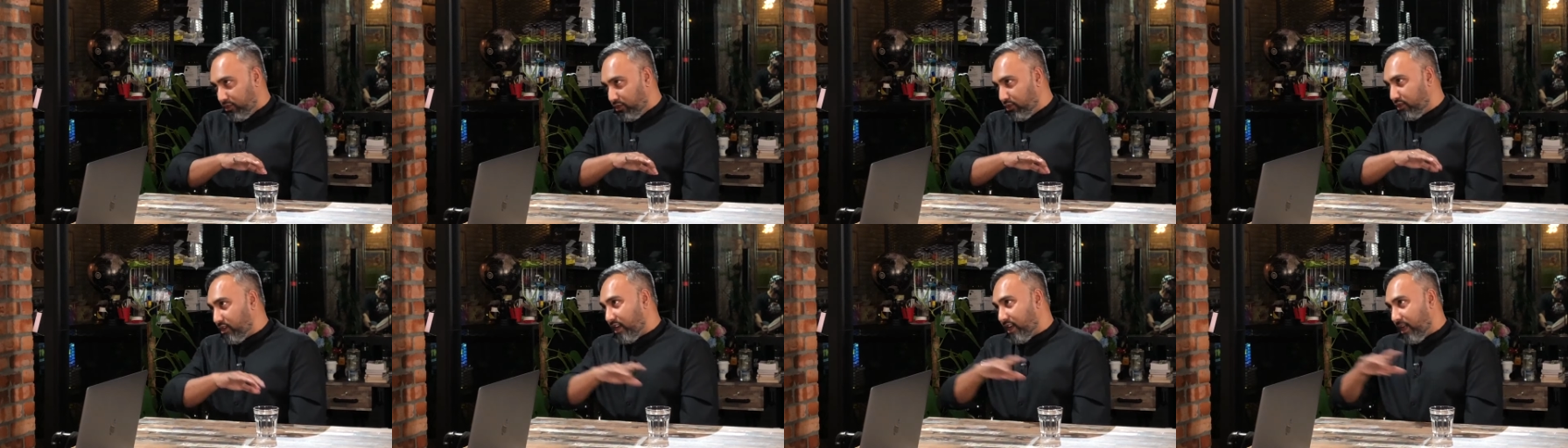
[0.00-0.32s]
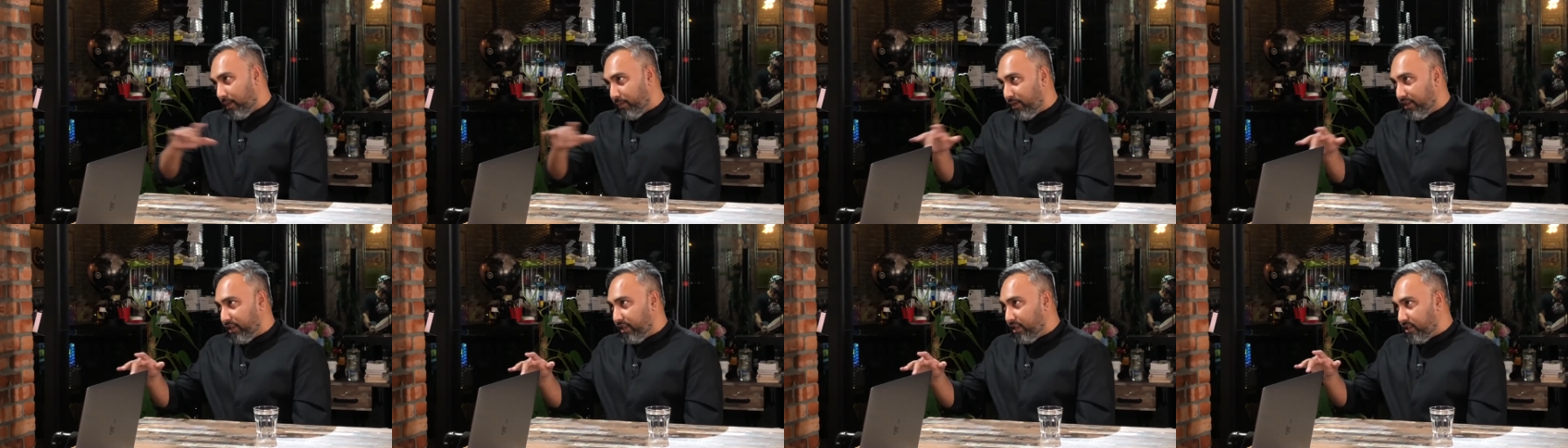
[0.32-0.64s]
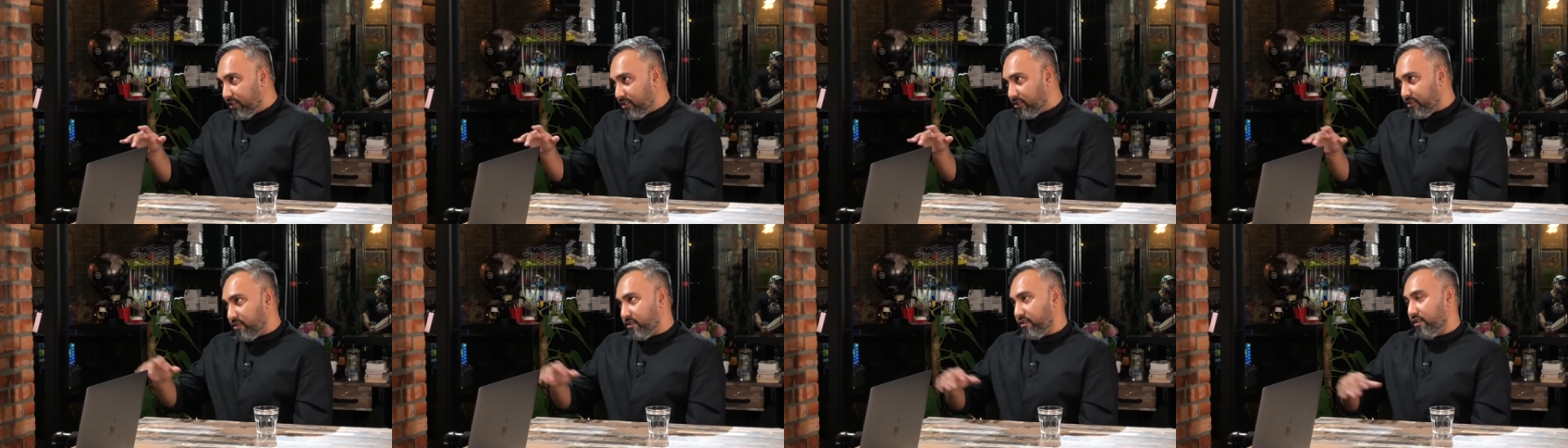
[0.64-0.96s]
took a couple of
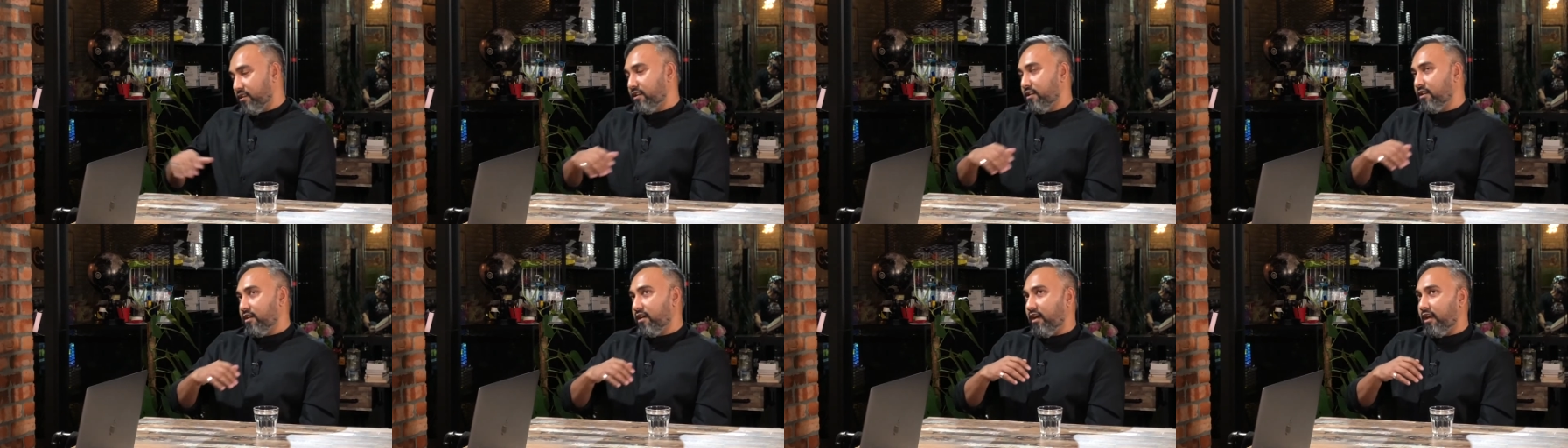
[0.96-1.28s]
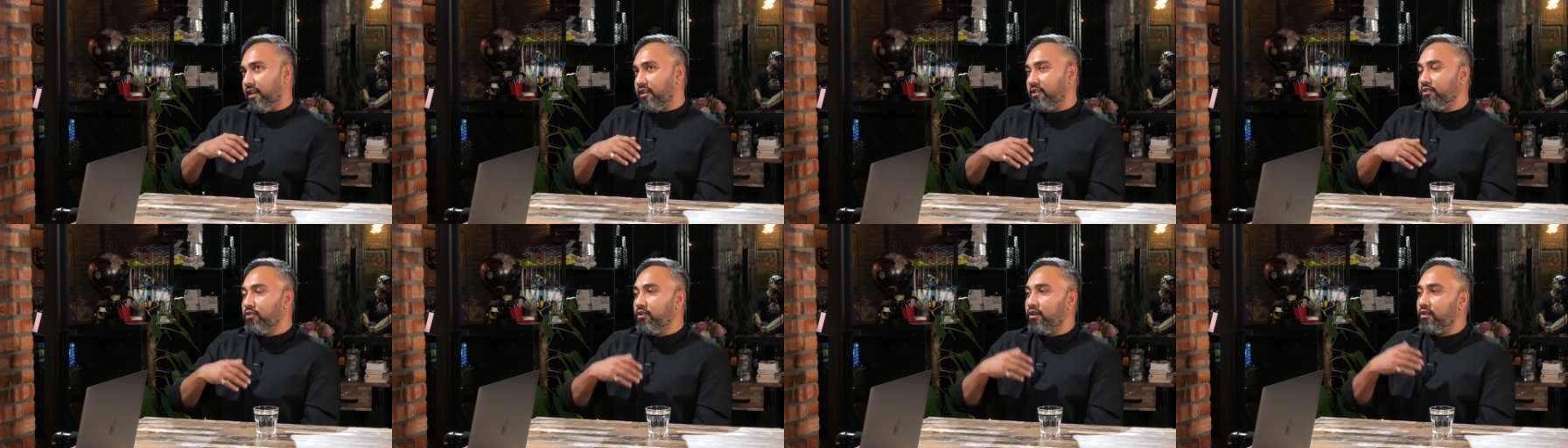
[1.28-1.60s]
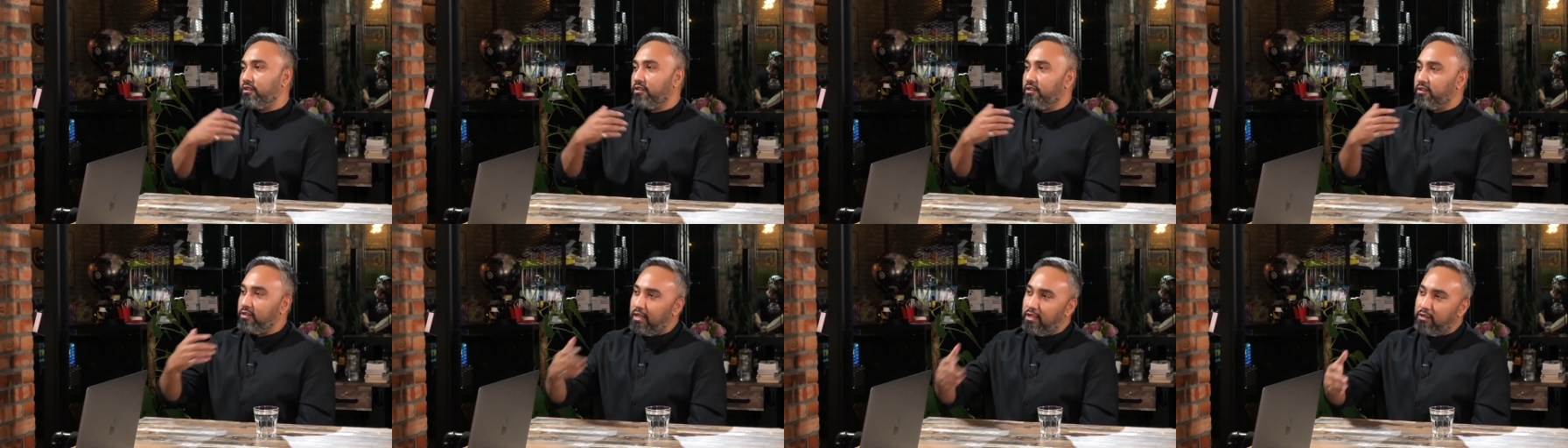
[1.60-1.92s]
years. Yeah. Uh, I knew I
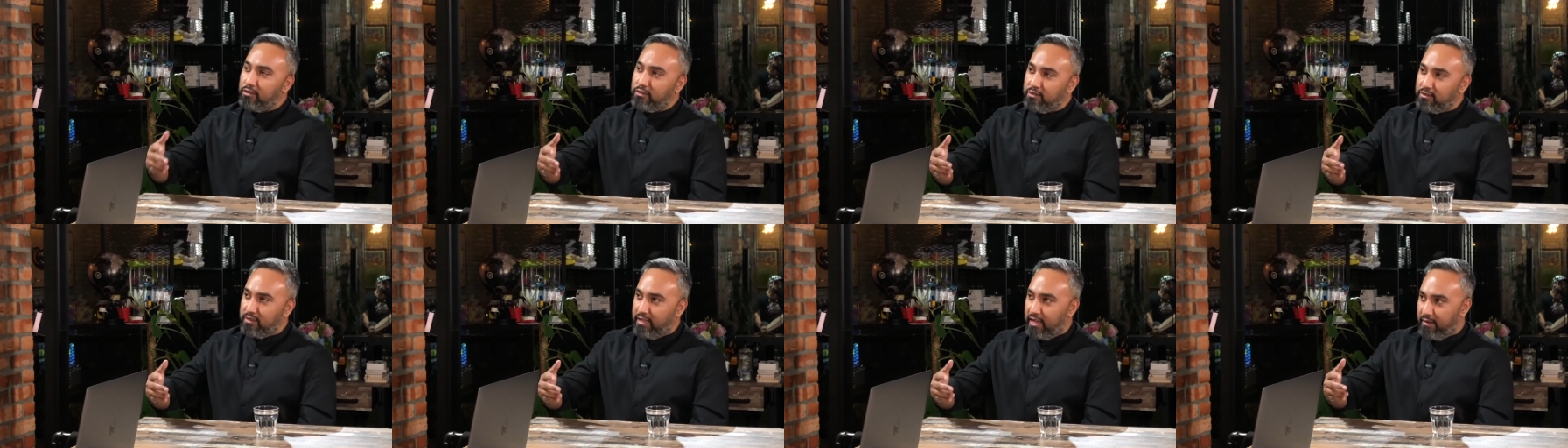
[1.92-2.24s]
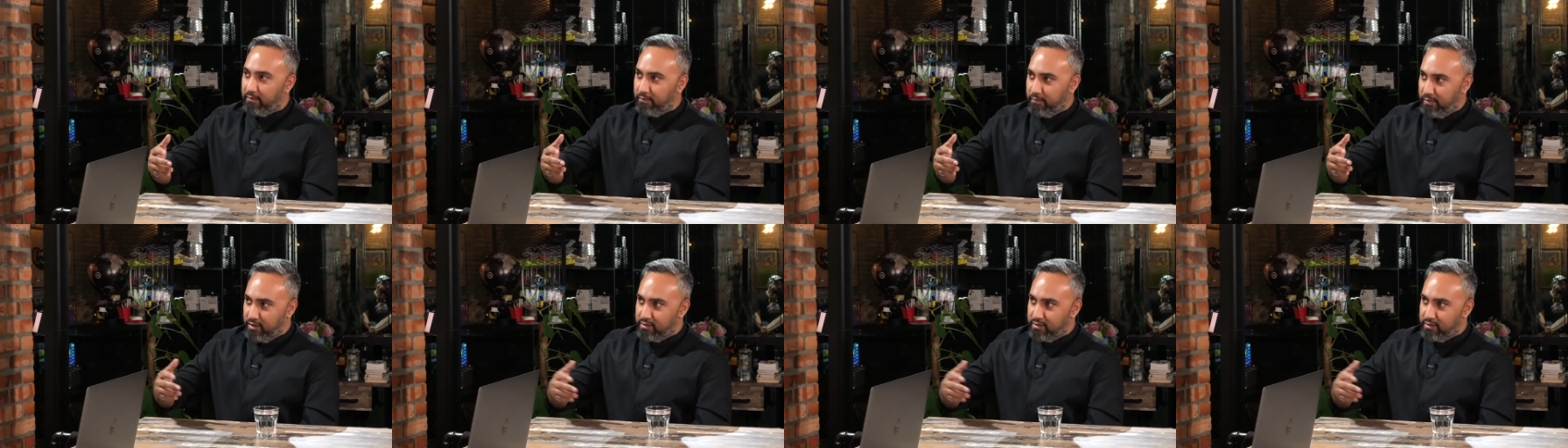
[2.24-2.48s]
wanted to get into tech